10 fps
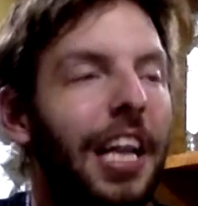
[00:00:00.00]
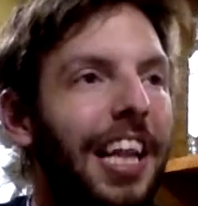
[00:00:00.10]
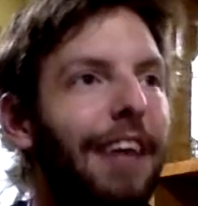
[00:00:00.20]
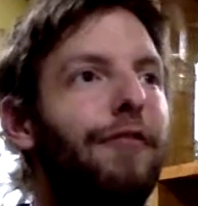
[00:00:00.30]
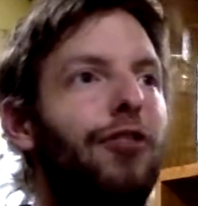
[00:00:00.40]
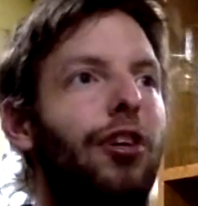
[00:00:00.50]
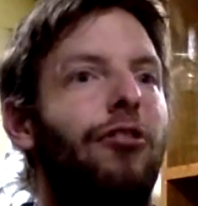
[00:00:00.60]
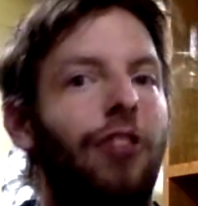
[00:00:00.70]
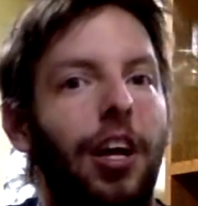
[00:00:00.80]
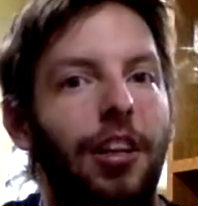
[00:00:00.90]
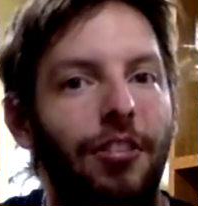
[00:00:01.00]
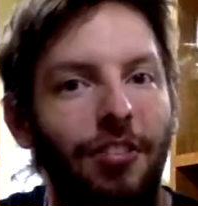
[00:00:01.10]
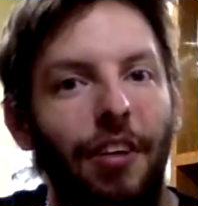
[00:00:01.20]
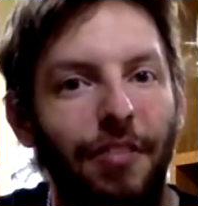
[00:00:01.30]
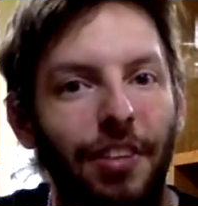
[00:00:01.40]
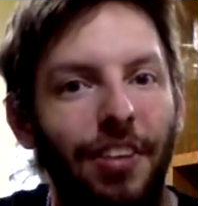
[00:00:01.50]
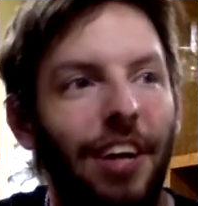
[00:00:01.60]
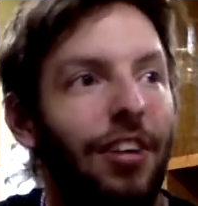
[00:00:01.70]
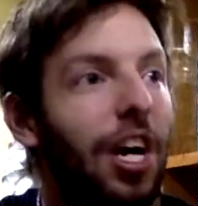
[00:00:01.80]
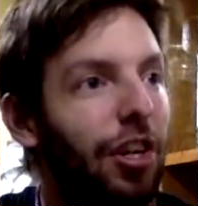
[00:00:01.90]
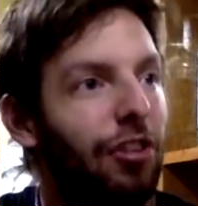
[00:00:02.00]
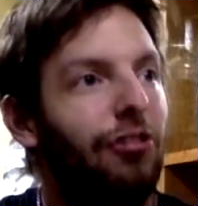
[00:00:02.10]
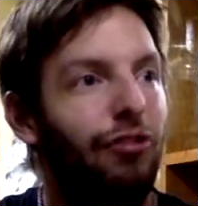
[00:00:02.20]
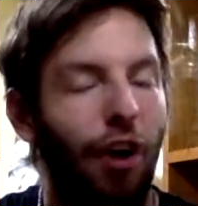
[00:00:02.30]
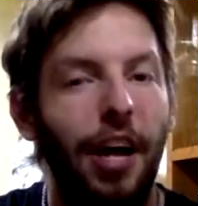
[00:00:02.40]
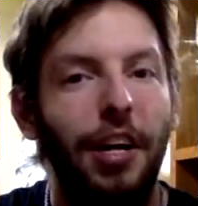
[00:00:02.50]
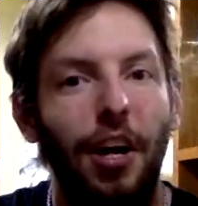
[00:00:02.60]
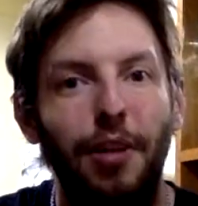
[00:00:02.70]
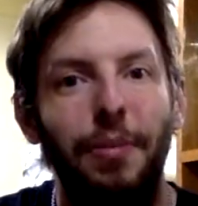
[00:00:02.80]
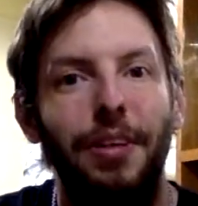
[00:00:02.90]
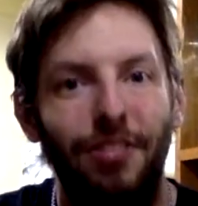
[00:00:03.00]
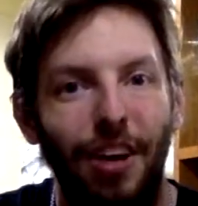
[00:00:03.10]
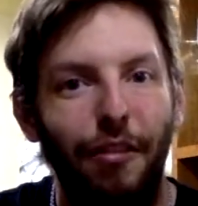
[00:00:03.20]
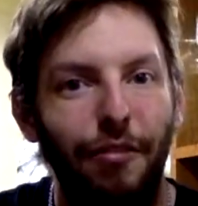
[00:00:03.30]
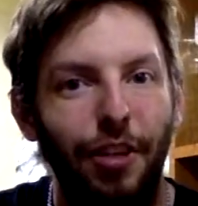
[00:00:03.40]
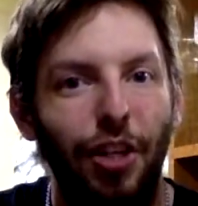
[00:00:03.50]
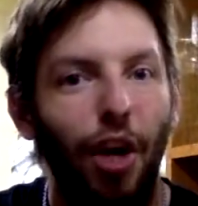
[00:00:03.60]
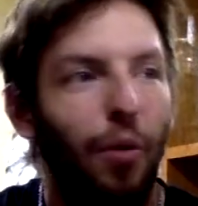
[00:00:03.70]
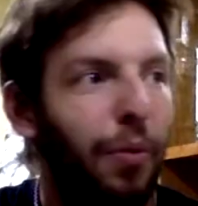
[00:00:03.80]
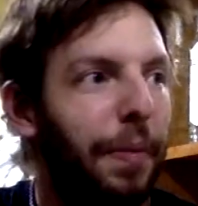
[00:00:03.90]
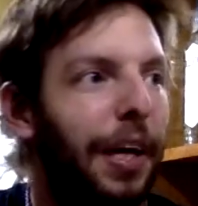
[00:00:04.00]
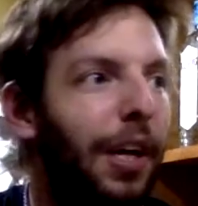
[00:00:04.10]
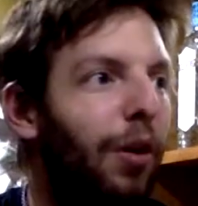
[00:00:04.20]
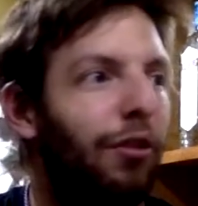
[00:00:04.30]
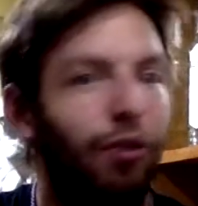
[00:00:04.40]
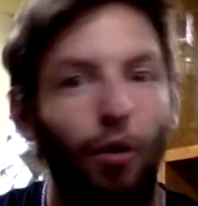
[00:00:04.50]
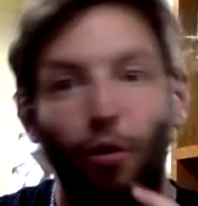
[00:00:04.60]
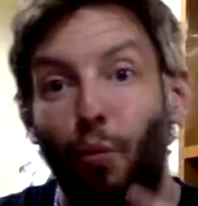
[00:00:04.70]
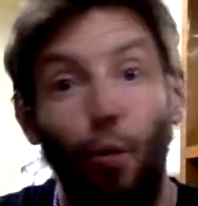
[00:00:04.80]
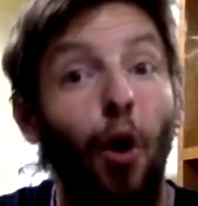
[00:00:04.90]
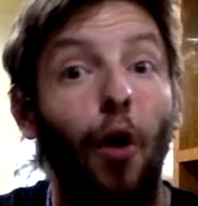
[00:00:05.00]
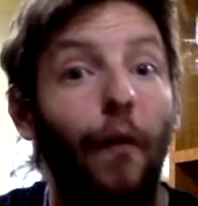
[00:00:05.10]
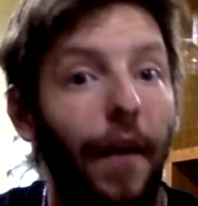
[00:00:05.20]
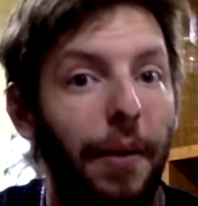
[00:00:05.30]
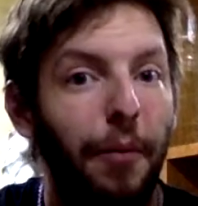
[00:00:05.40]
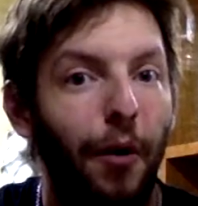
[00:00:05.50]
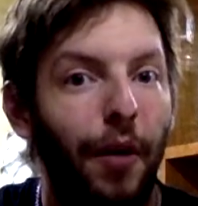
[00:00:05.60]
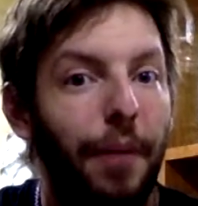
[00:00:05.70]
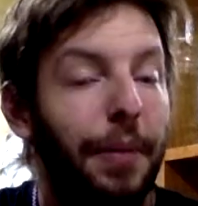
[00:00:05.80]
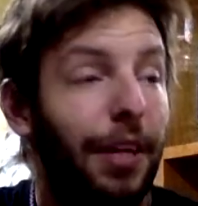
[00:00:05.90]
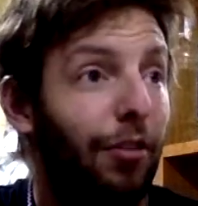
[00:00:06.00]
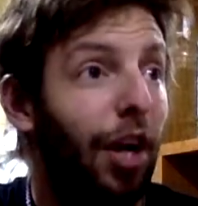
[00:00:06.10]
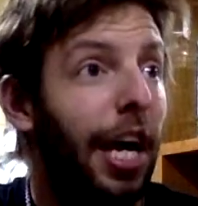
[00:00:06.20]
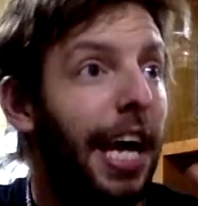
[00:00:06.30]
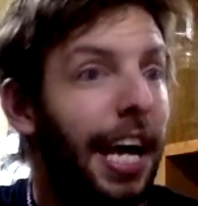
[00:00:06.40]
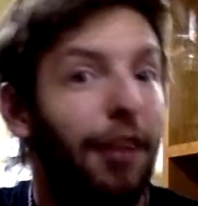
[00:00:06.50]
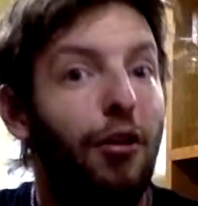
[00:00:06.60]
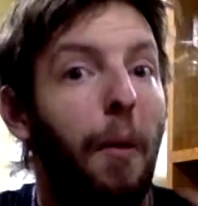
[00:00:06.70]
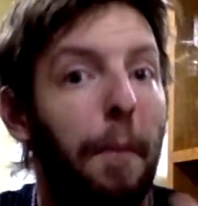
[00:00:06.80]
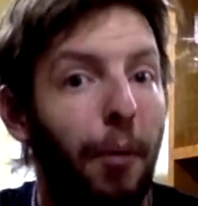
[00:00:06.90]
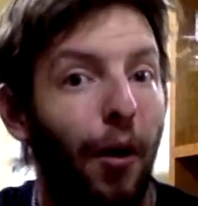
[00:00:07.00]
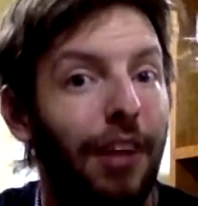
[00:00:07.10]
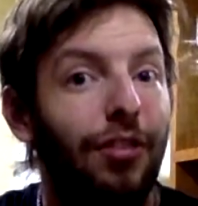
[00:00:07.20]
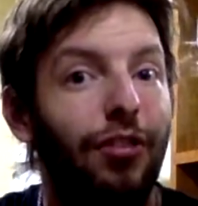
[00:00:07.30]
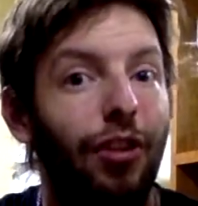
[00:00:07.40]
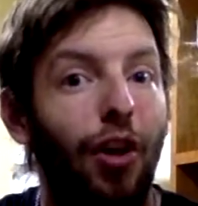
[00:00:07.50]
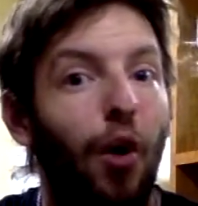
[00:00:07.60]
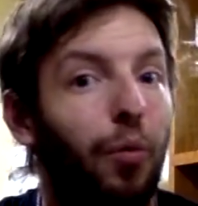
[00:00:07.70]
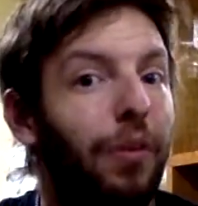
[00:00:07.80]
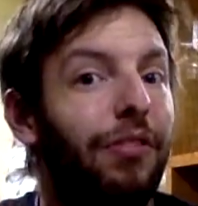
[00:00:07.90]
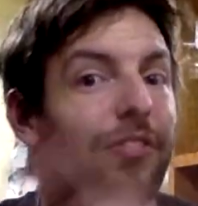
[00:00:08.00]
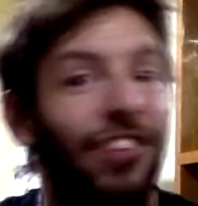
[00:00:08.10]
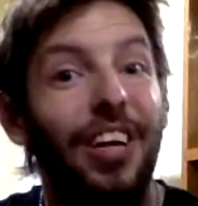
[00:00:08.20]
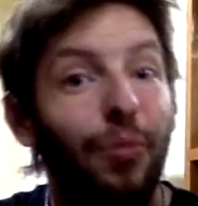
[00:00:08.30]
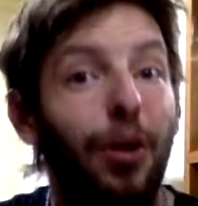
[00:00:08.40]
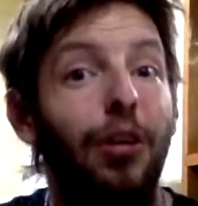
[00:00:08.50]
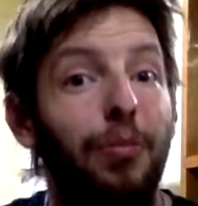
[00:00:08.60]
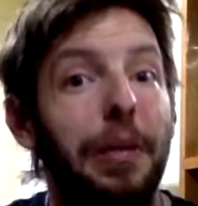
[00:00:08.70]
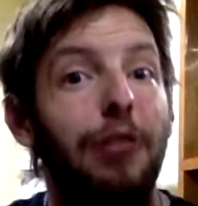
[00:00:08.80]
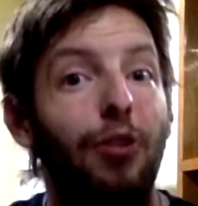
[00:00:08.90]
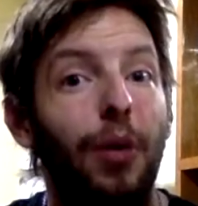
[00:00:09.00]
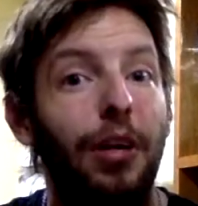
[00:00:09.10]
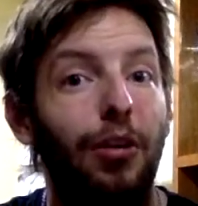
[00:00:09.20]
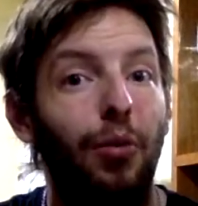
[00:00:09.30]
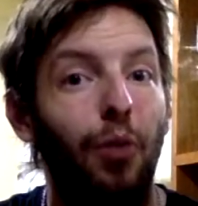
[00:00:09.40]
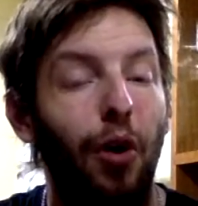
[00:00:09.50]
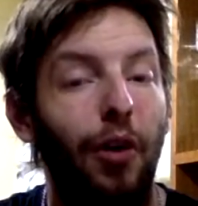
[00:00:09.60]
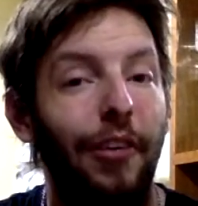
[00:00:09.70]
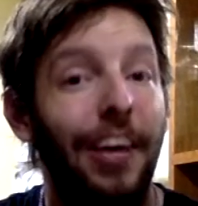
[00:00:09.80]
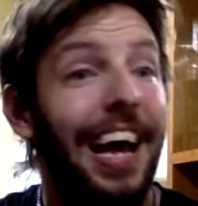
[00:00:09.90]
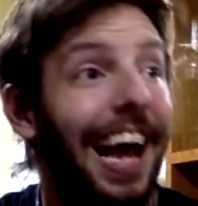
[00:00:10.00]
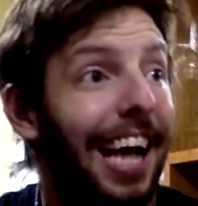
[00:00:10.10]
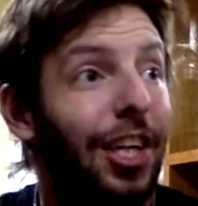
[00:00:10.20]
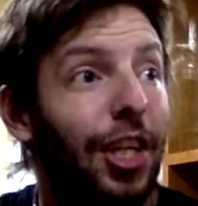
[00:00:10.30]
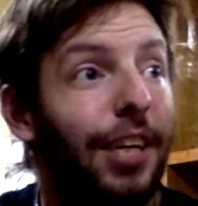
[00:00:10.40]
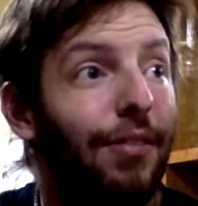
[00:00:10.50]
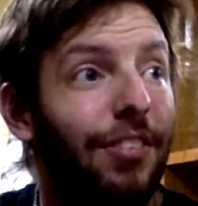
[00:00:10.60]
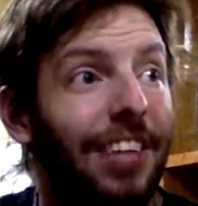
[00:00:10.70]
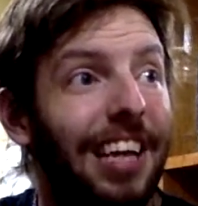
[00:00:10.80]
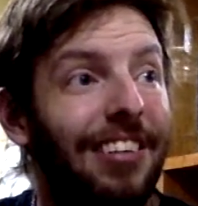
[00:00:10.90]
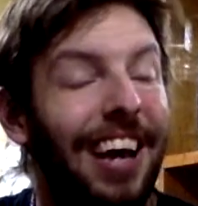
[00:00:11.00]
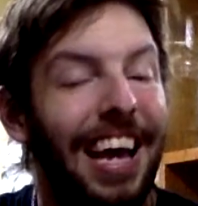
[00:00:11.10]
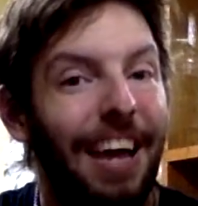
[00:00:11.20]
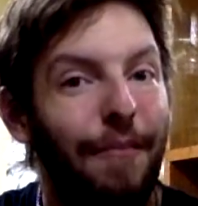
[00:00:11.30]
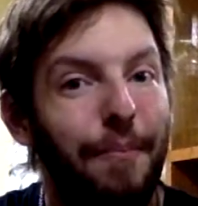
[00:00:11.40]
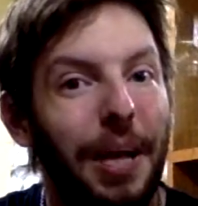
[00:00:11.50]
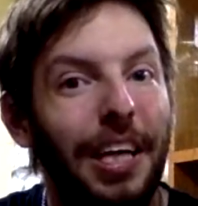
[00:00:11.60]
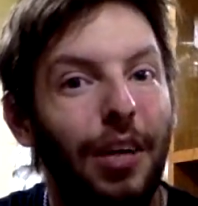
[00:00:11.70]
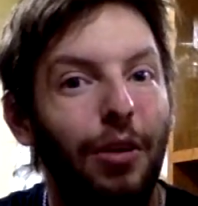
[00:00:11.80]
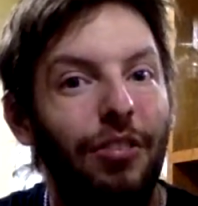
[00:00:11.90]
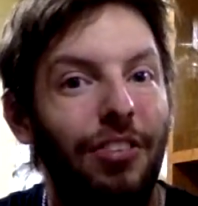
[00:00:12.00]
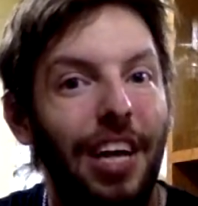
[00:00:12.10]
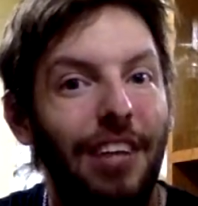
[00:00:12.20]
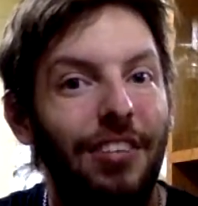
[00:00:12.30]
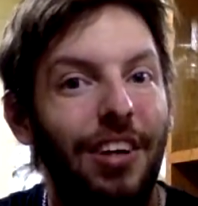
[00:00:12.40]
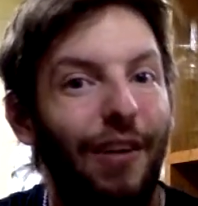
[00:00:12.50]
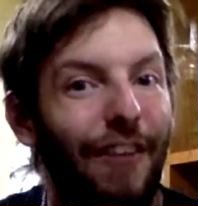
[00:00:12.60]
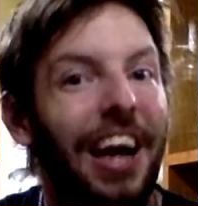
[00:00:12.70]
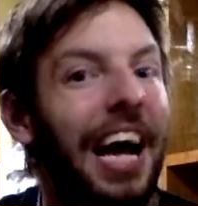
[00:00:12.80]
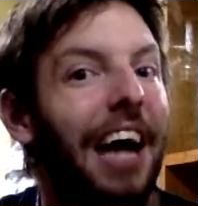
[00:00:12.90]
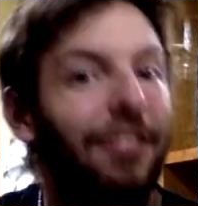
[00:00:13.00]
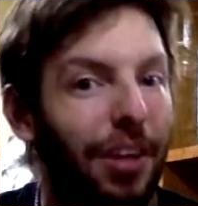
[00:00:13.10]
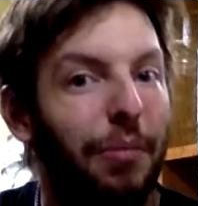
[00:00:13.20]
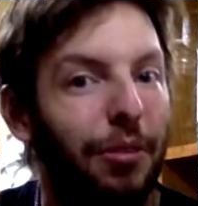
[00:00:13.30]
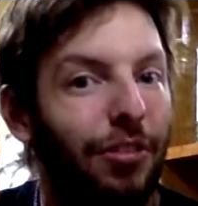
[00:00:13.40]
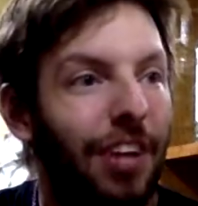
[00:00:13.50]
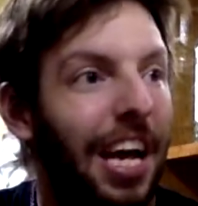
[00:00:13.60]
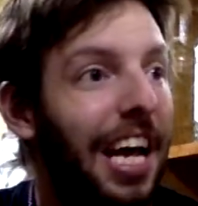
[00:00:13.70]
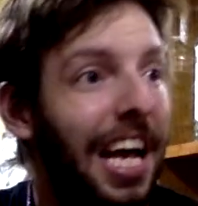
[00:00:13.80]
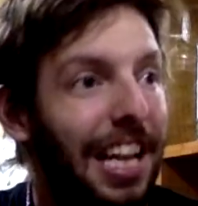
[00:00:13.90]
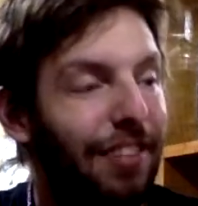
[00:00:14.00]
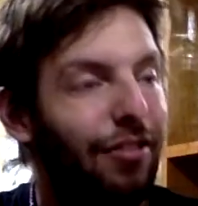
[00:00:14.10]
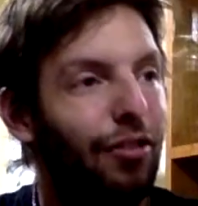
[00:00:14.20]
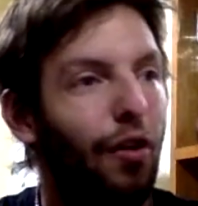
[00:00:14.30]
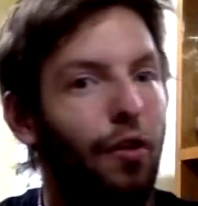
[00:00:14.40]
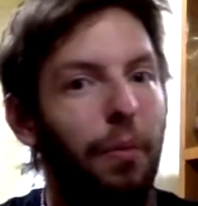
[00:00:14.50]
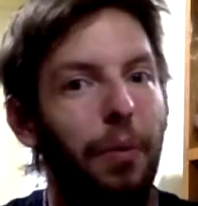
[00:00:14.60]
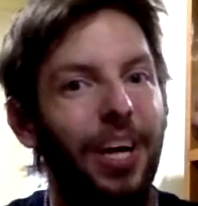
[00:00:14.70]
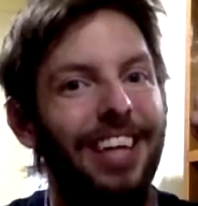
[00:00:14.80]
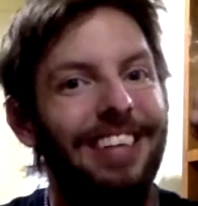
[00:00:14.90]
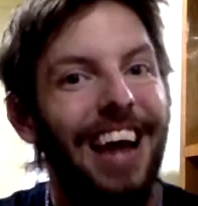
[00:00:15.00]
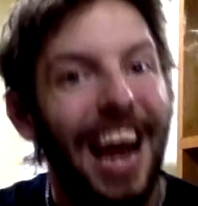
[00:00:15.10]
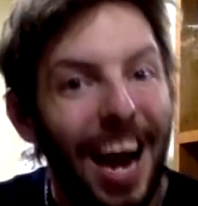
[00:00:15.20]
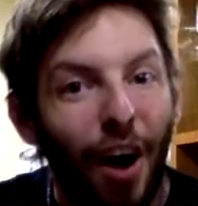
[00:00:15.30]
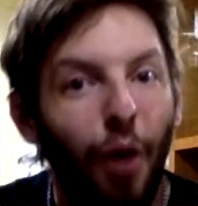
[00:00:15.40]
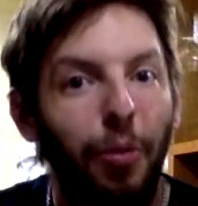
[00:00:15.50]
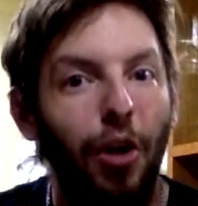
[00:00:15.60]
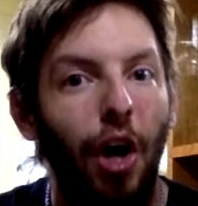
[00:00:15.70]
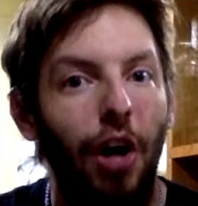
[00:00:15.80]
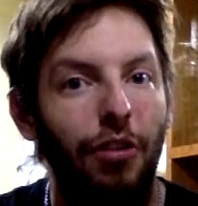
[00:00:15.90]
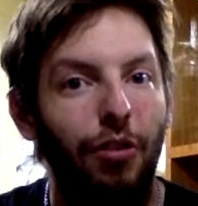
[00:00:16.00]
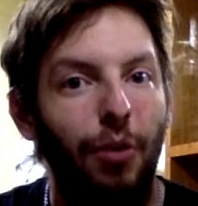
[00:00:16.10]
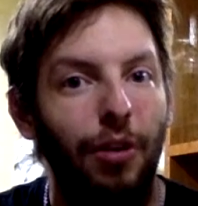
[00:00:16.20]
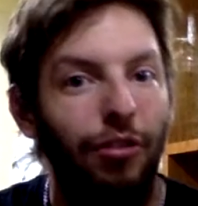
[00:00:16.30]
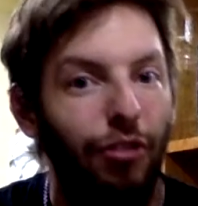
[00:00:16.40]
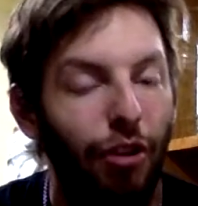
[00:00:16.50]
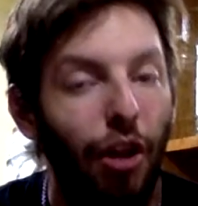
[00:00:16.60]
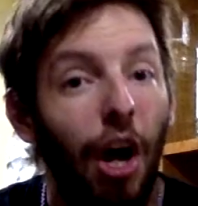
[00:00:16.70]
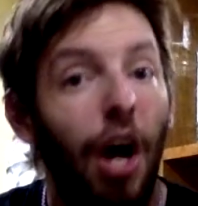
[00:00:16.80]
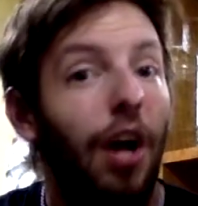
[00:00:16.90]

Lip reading: They've just done the selfless act. She's trying not to be selfish with Meliodas or the world anymore, right? Because his presence alone, we've seen what it's been doing to the world. And she even states, if Meliodas stays here, if I ask him to stay, this is going to bring terrible consequences to